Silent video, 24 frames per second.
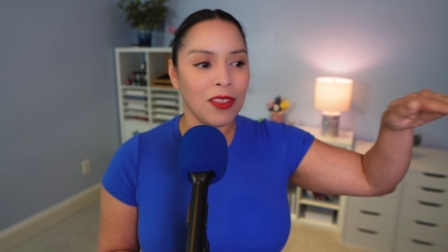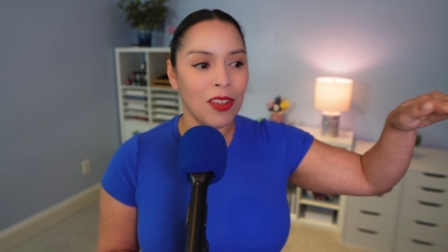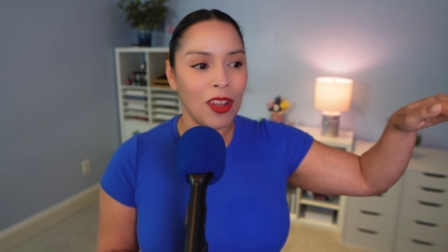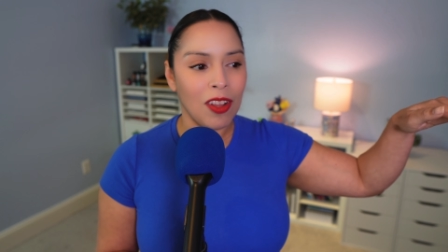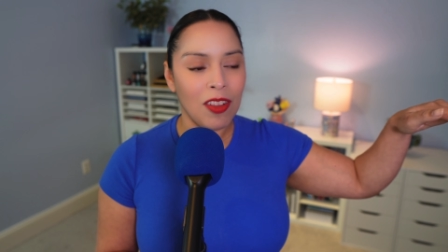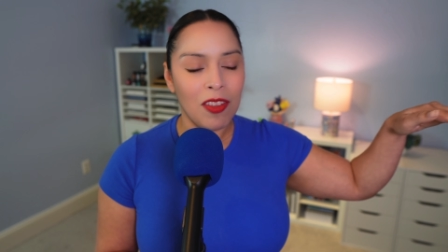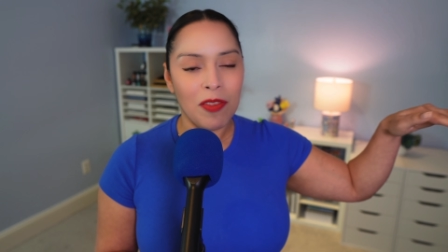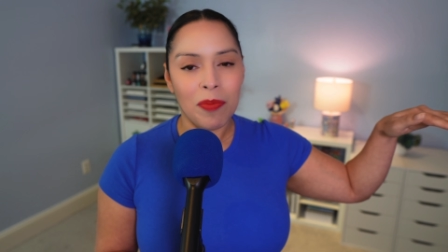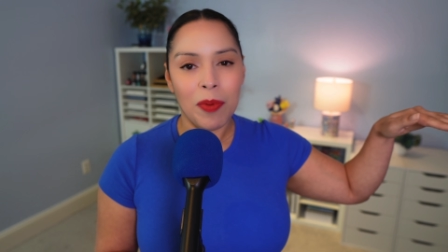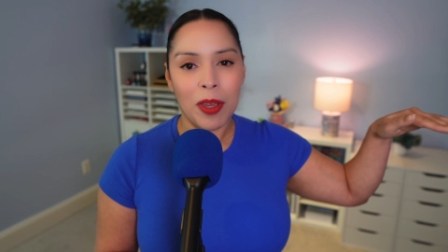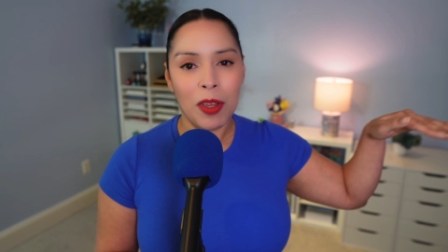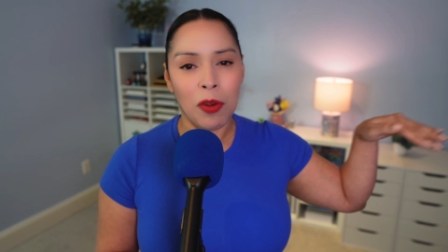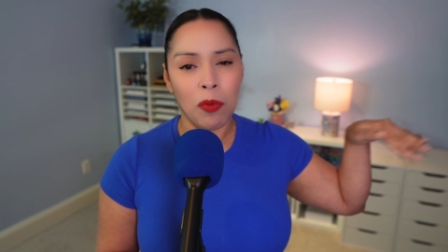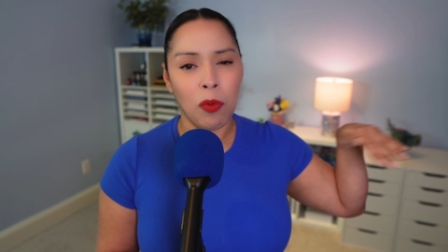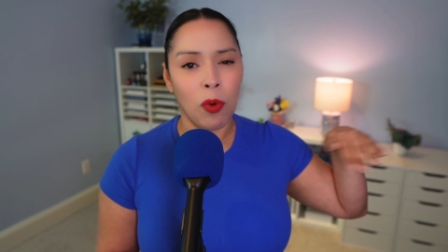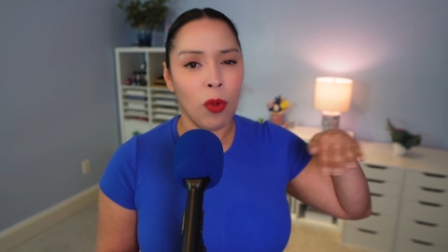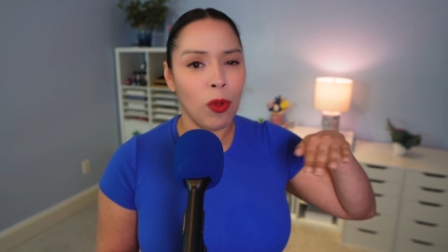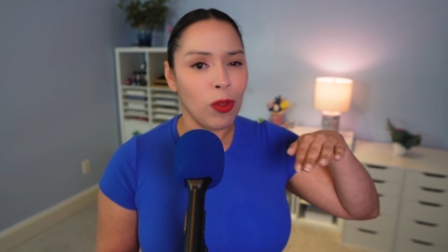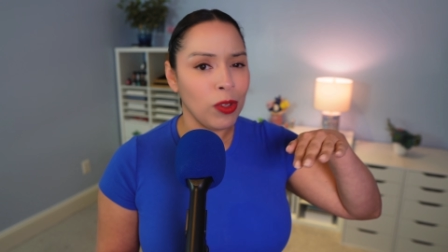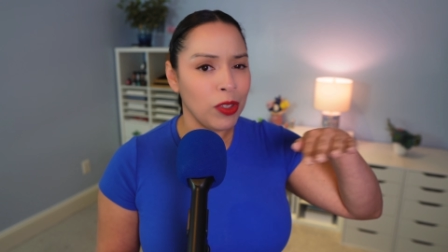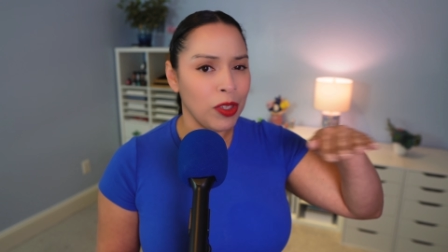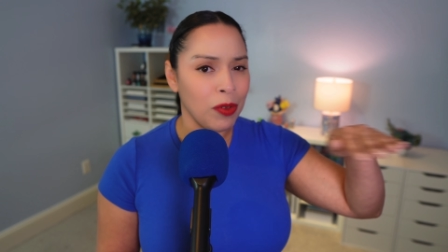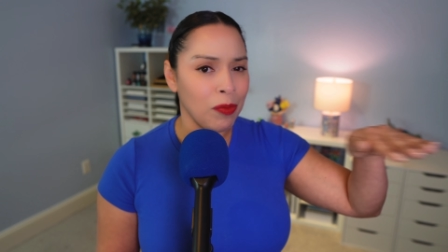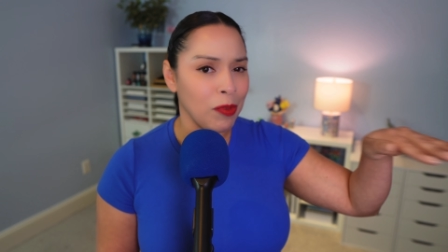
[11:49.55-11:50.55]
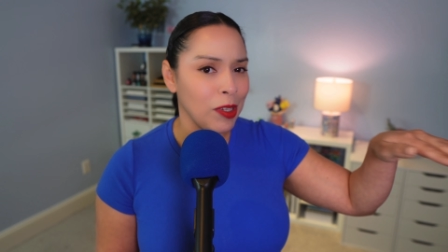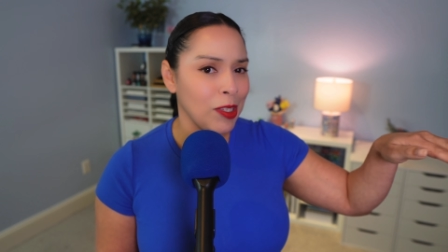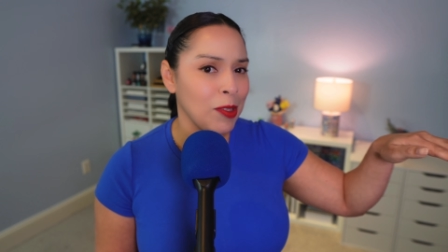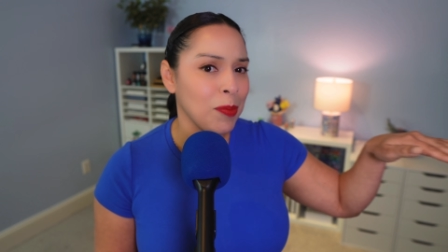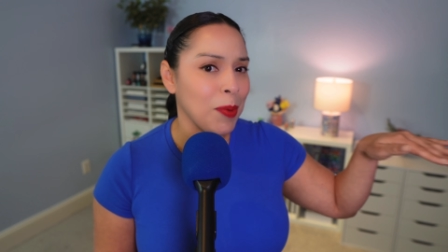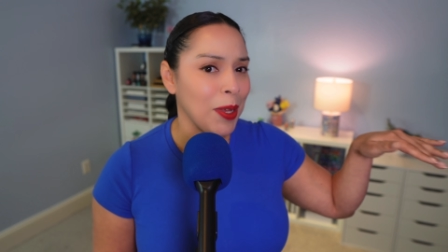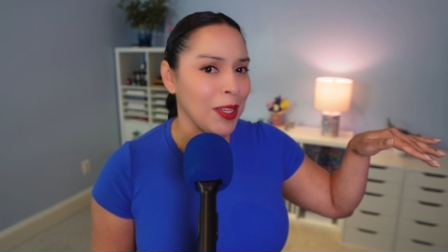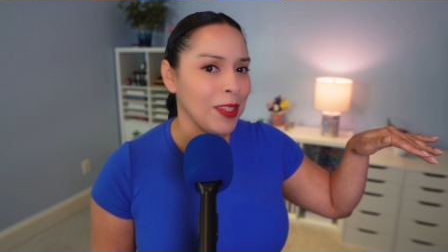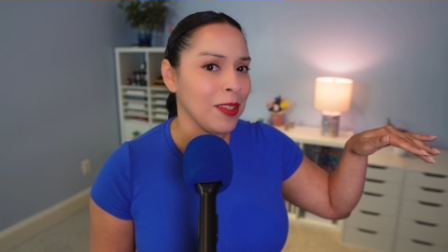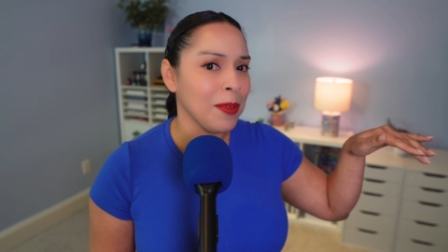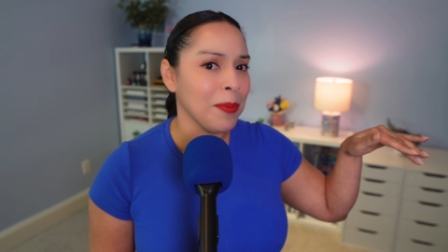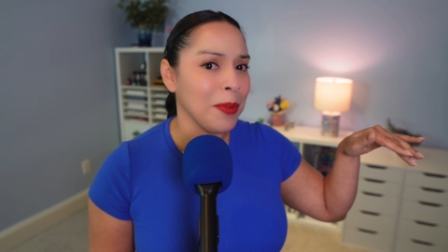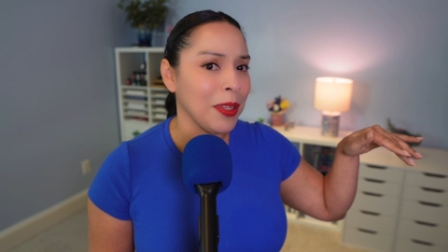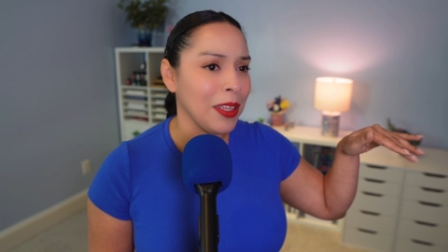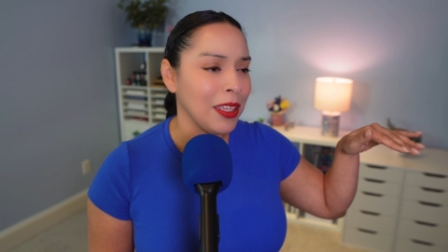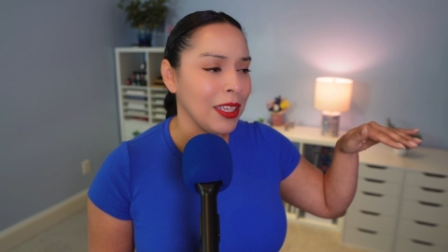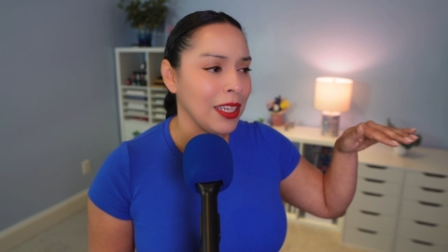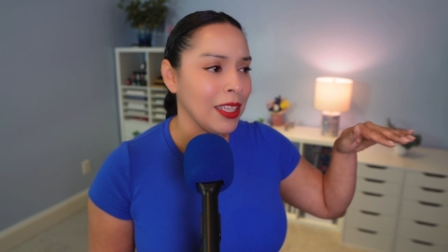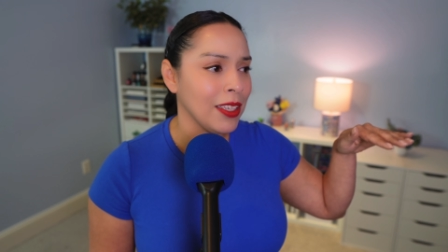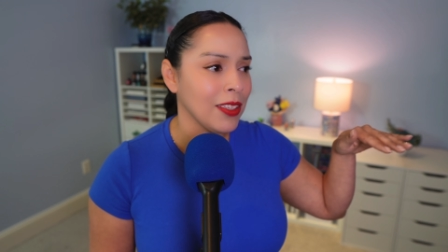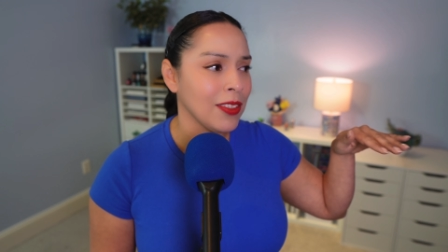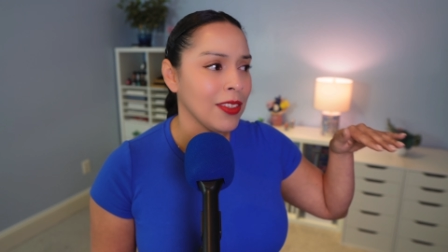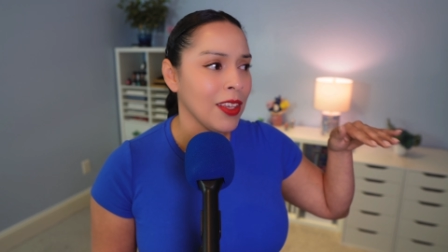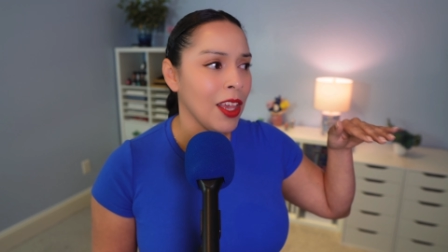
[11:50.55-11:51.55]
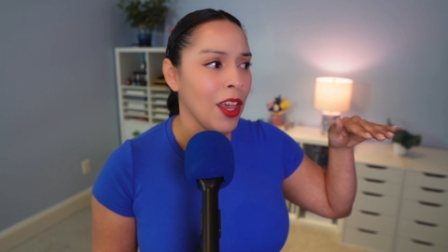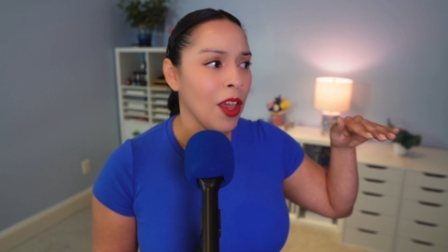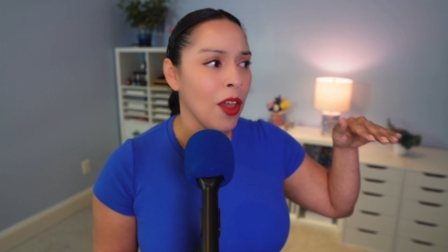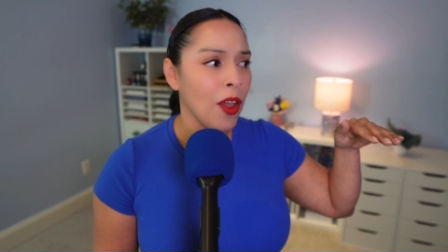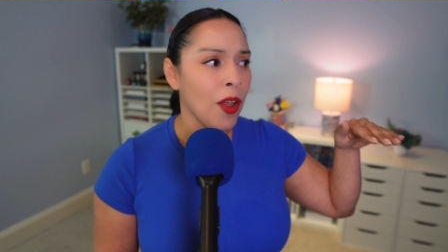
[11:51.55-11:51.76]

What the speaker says: all of my roles and responsibilities